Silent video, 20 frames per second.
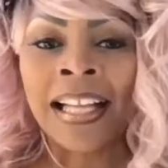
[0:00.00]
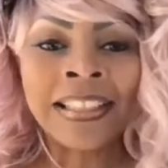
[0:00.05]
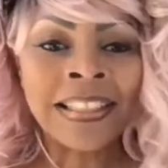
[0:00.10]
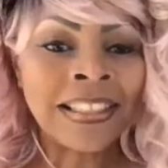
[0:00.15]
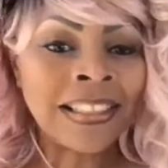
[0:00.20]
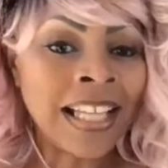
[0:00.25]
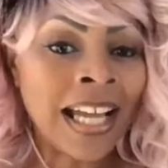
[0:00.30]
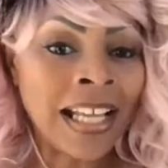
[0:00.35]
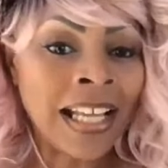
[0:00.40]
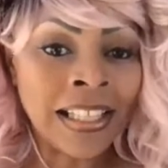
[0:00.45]

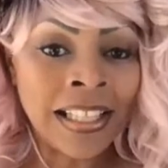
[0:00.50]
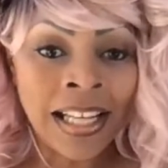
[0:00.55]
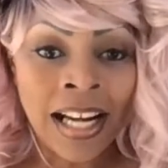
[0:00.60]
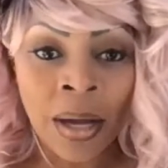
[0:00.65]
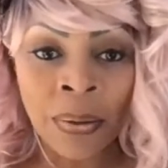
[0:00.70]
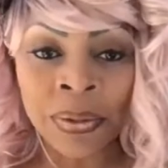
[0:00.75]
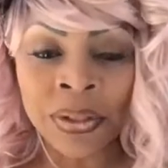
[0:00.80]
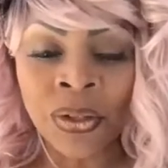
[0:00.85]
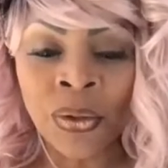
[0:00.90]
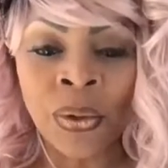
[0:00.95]
decided that I
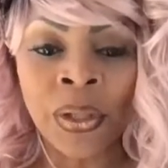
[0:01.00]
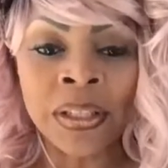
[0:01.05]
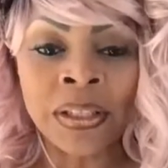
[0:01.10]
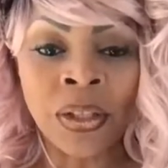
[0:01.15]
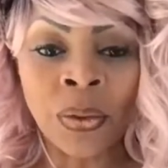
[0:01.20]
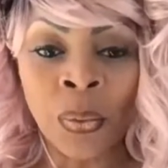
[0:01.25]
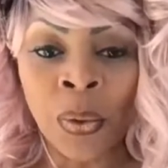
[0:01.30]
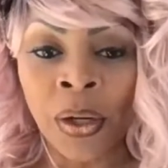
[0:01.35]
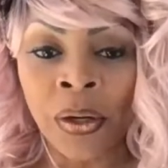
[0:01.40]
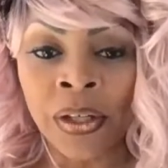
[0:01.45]
was going to
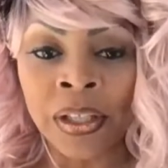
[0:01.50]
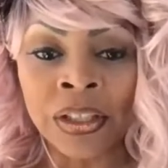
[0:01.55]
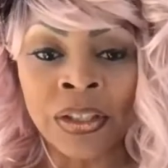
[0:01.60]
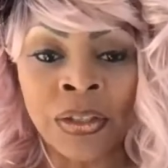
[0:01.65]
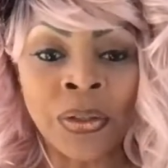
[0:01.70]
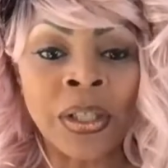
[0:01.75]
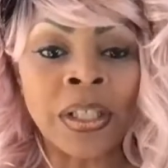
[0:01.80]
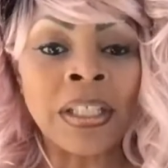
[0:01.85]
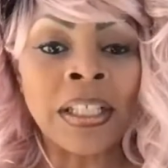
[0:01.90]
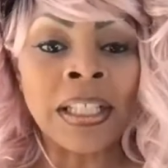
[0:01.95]
wear it
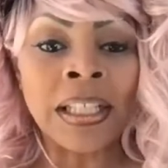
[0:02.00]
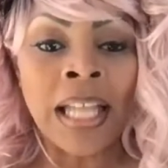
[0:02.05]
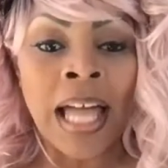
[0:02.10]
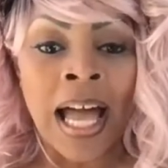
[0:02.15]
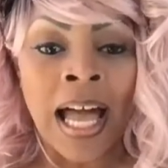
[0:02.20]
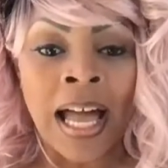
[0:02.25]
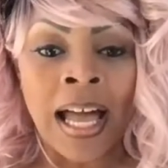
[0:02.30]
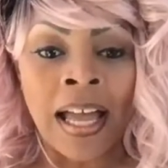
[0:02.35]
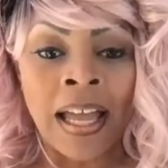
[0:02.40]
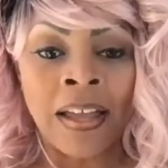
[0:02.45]
during the
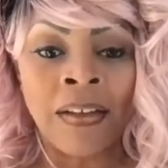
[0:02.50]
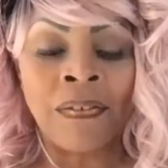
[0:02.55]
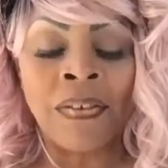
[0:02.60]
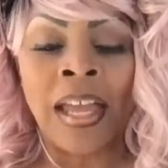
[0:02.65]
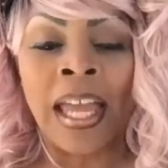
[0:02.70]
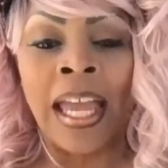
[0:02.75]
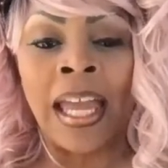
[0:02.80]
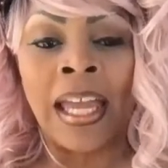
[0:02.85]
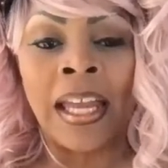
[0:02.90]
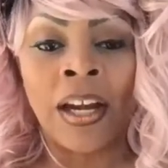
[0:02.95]
live.
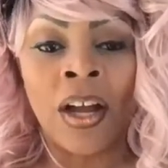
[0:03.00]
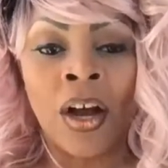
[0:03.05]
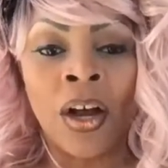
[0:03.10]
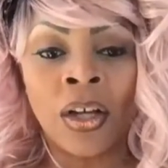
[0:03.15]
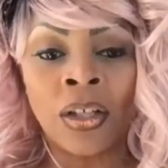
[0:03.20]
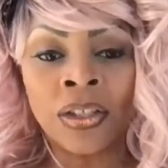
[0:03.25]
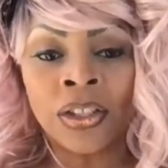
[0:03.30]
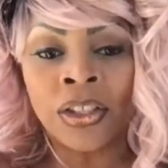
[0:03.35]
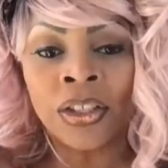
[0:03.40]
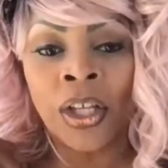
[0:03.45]
And
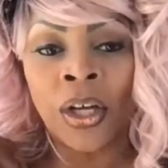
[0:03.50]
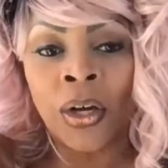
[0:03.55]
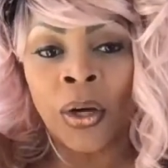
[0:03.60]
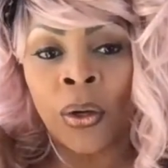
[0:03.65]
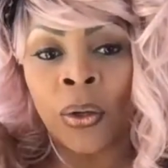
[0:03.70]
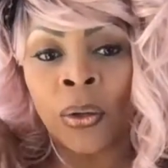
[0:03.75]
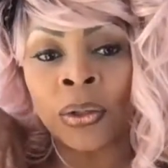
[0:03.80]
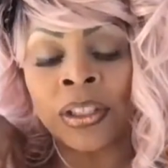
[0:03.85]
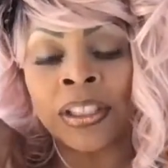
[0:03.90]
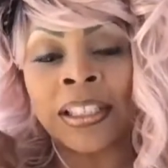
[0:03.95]

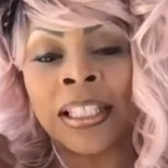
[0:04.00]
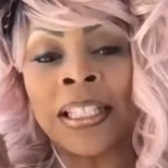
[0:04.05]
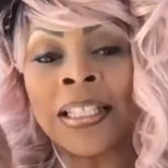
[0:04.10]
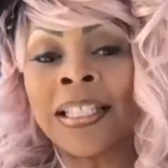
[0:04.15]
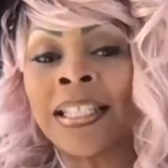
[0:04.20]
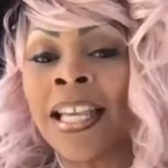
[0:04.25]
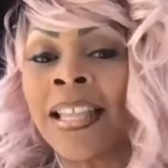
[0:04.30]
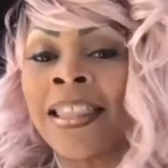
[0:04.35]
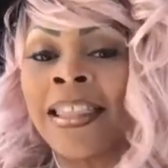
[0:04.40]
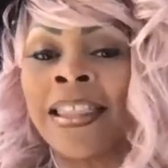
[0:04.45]
also, since
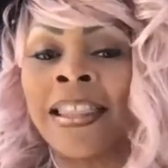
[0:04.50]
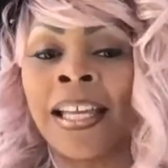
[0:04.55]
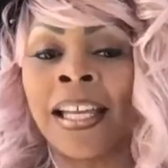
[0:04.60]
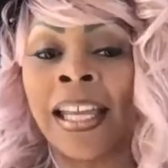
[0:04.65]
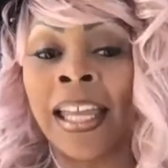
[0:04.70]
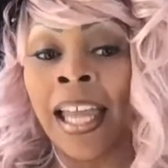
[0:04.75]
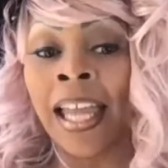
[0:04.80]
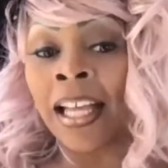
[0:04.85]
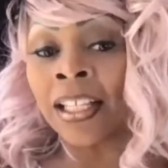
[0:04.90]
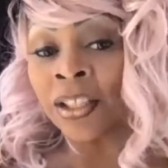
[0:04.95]
the
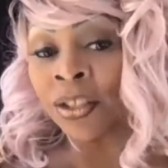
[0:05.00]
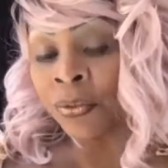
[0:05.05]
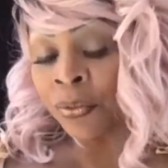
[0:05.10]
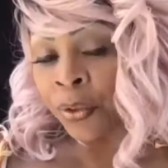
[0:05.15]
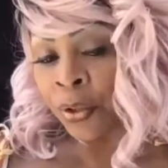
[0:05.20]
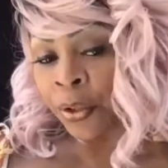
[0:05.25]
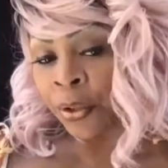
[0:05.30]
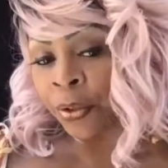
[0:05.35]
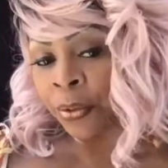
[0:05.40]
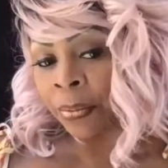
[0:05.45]
guest
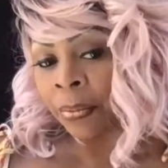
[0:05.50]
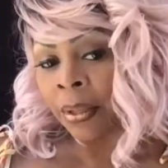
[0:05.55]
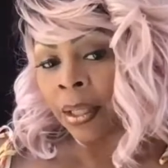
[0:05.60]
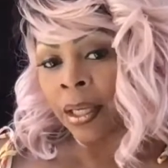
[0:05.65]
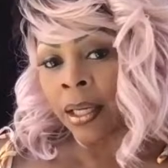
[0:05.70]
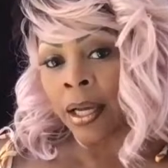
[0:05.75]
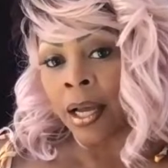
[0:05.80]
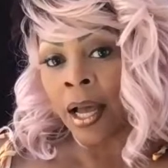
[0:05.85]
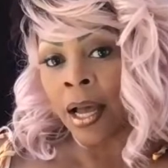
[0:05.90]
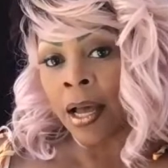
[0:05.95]
room
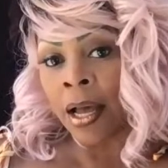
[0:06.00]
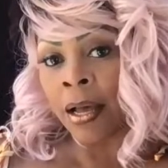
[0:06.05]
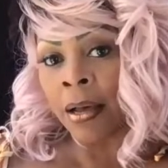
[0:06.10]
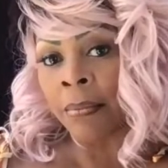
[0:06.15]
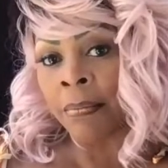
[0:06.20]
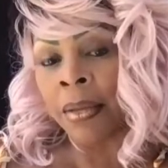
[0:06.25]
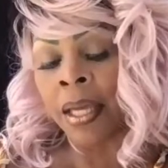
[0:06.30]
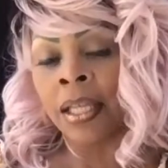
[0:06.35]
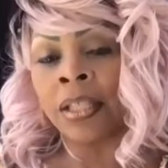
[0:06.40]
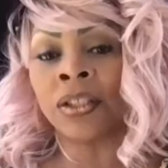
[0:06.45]

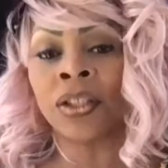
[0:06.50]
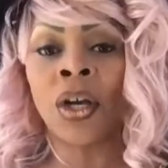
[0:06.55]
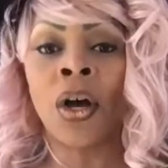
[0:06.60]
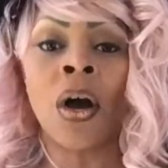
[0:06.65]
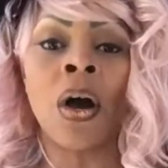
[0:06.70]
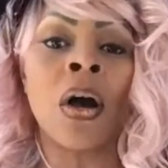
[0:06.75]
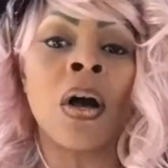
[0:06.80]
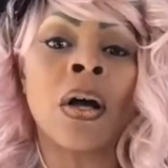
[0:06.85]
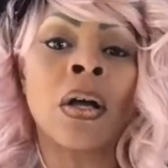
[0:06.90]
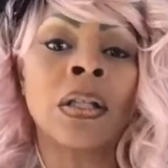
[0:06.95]
is
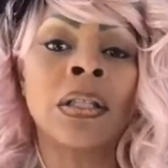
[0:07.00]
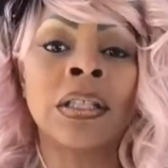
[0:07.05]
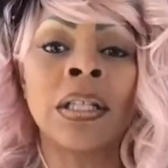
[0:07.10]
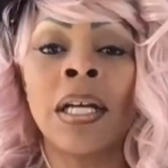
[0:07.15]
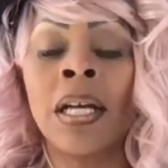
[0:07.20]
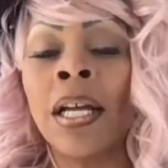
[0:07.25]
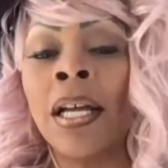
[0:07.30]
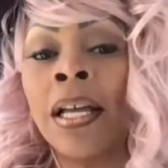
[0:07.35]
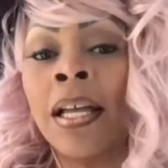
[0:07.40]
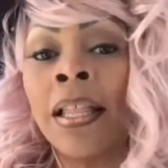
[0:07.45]
called
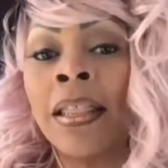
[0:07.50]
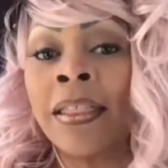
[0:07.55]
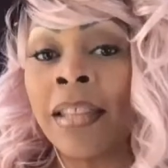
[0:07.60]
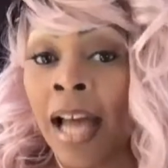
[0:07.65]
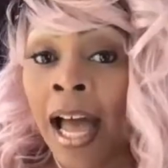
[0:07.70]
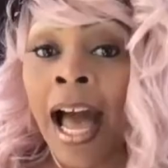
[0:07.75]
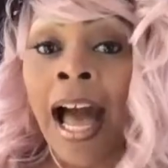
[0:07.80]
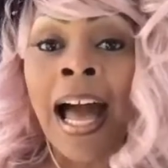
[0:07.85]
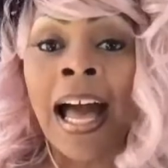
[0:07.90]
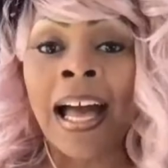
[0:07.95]
the
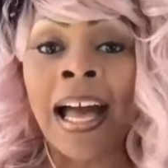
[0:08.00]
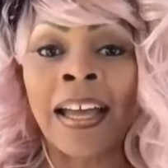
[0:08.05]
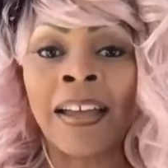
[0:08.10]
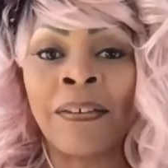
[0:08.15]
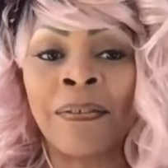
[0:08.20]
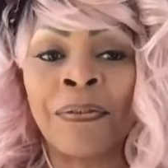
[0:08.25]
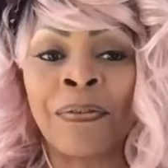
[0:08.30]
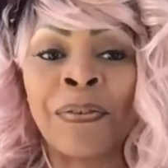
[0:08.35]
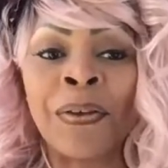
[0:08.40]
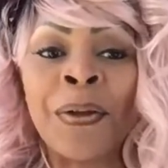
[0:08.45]
Hive,
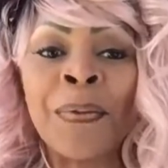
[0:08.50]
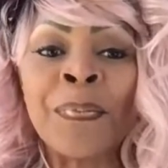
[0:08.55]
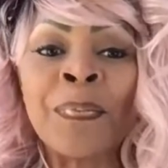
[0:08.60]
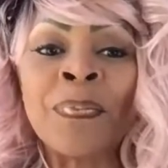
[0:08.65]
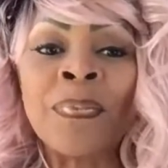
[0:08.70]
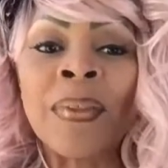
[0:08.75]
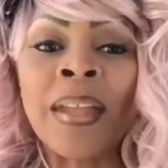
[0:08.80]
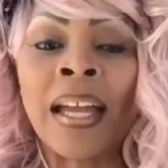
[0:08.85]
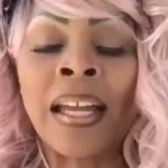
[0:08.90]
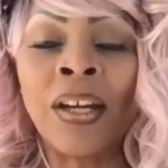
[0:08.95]

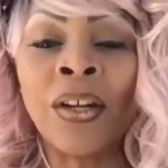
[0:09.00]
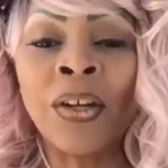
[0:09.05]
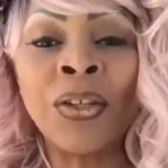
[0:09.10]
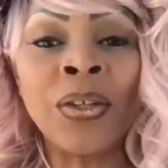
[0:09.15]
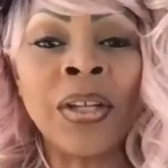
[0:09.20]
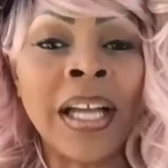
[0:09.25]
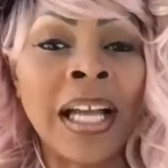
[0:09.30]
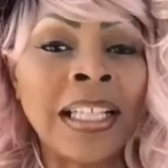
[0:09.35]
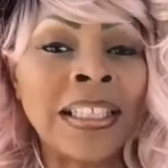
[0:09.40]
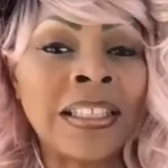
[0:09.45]
I know you
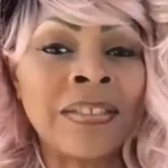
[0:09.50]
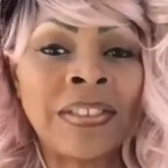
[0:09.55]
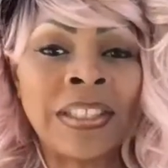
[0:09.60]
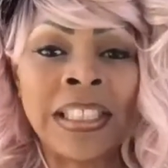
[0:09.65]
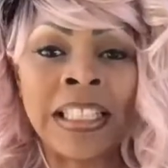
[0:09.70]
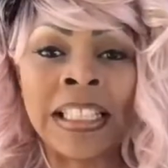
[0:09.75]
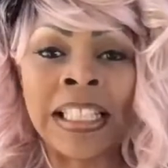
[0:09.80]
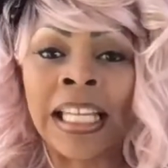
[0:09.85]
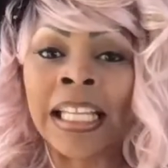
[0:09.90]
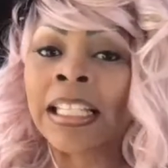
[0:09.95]
guys have
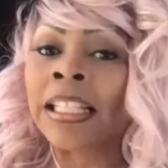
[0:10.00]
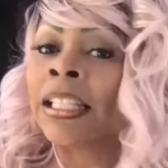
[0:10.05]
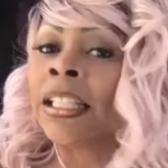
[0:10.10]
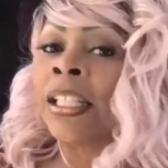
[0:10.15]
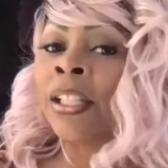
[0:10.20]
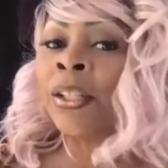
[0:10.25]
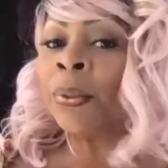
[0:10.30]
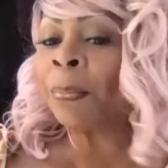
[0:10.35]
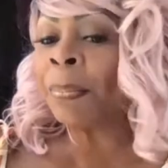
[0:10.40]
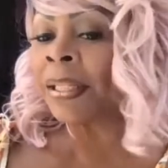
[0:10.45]
seen like
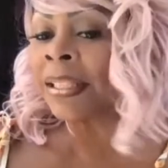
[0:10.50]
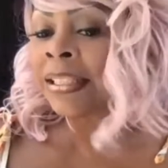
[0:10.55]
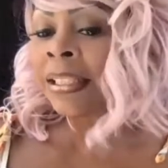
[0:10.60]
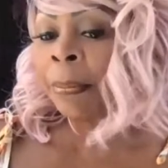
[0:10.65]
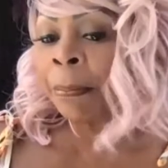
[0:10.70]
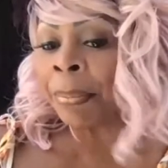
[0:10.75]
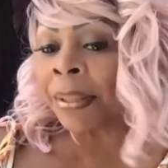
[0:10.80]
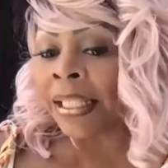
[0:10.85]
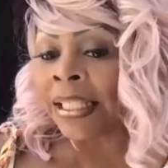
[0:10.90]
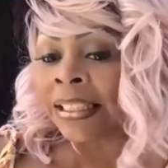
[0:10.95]
little bits
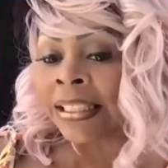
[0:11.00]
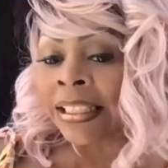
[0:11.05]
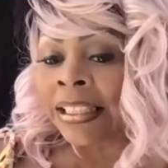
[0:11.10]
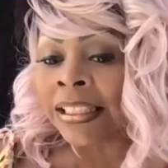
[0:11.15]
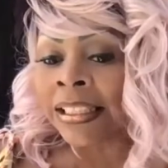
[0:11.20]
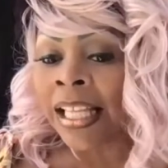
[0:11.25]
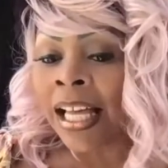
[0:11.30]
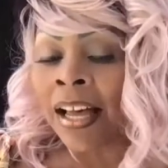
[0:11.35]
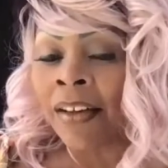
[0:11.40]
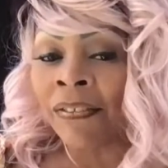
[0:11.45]
and pieces
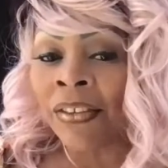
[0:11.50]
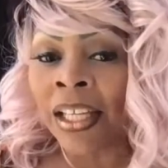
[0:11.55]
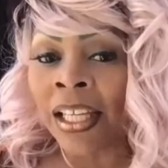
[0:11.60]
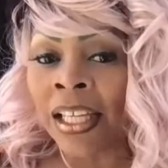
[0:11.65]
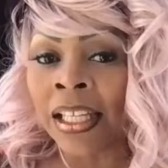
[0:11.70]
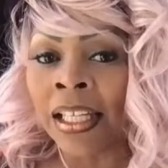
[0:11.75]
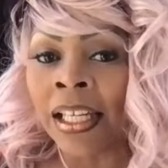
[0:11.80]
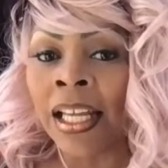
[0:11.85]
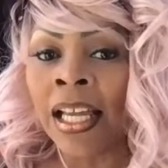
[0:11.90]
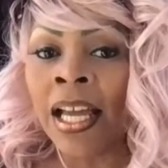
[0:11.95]
of it.